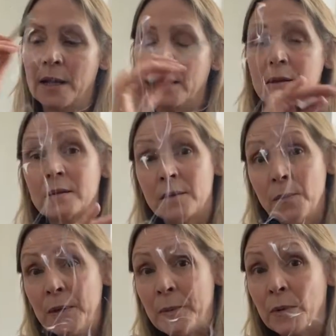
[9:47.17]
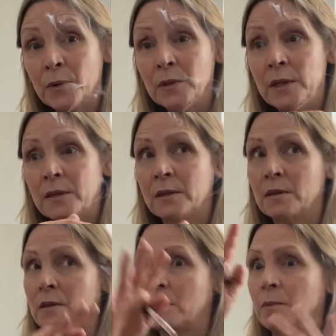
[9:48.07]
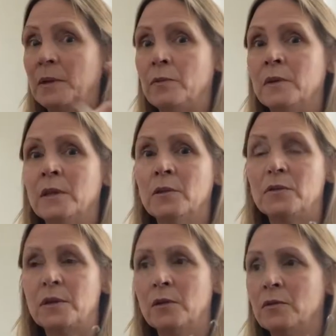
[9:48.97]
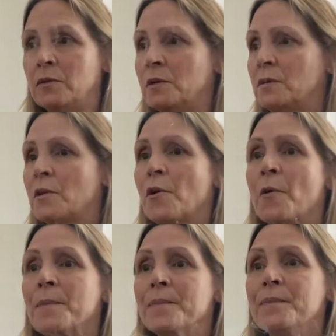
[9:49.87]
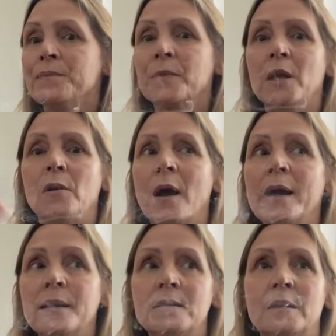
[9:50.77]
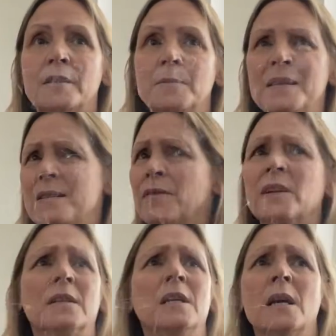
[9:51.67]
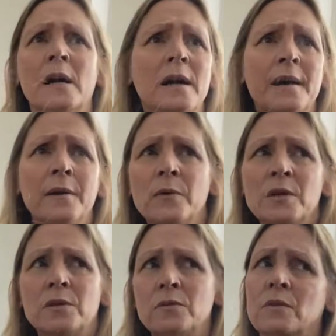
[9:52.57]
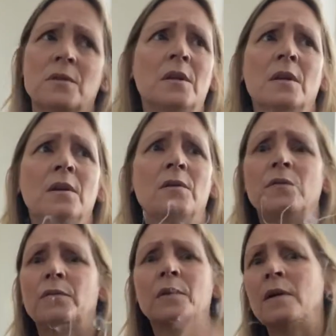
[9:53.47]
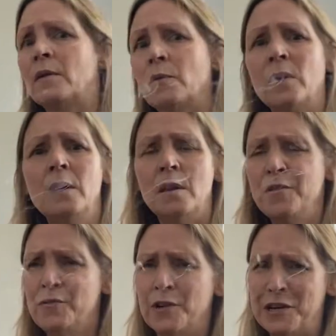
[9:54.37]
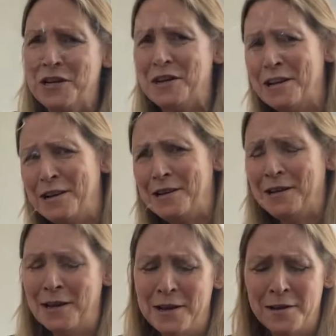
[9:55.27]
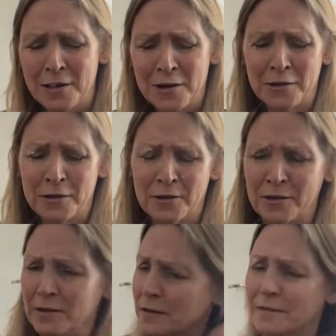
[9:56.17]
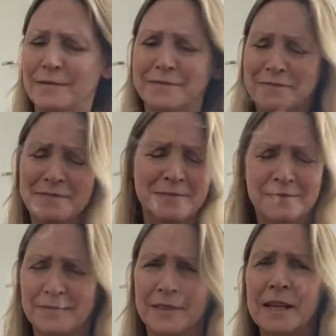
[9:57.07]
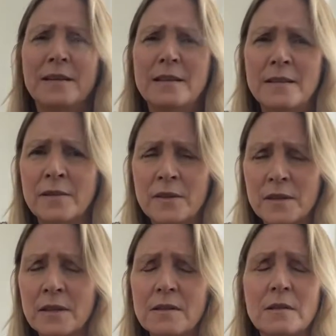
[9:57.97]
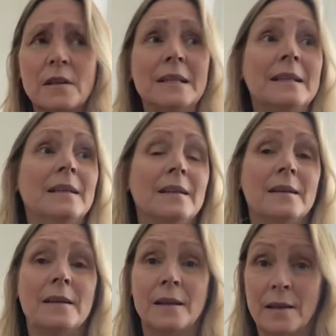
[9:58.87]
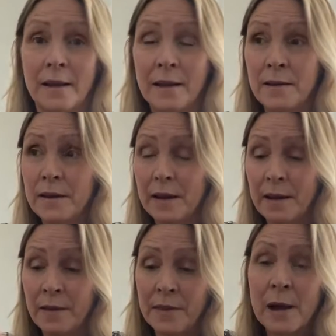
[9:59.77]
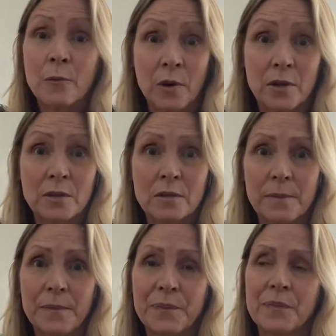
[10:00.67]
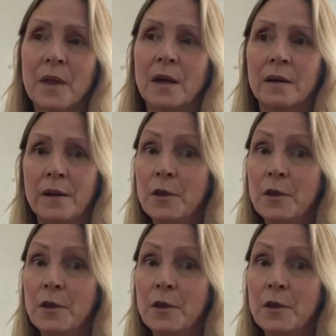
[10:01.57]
Some people need to just be really loosey-goosey. So, I could say specifically, I wish to receive whatever, $198.97, and that works. Another